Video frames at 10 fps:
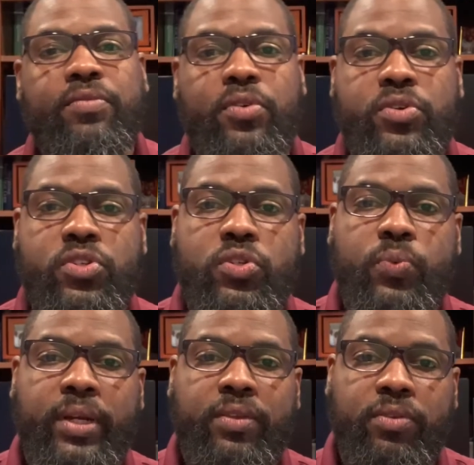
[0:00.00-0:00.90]
verse
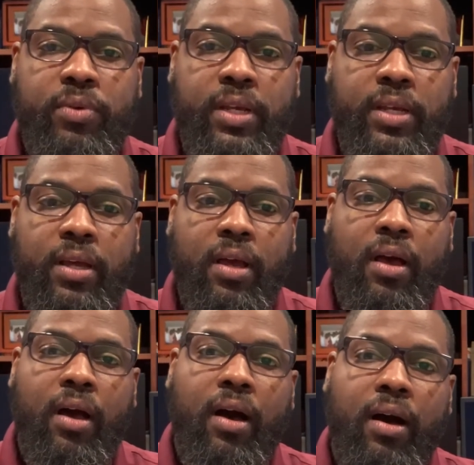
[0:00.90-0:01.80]
23
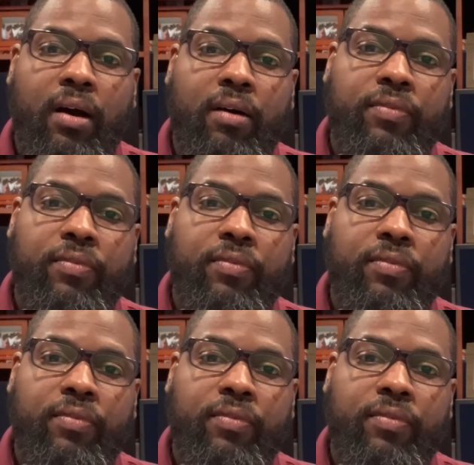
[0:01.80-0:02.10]
of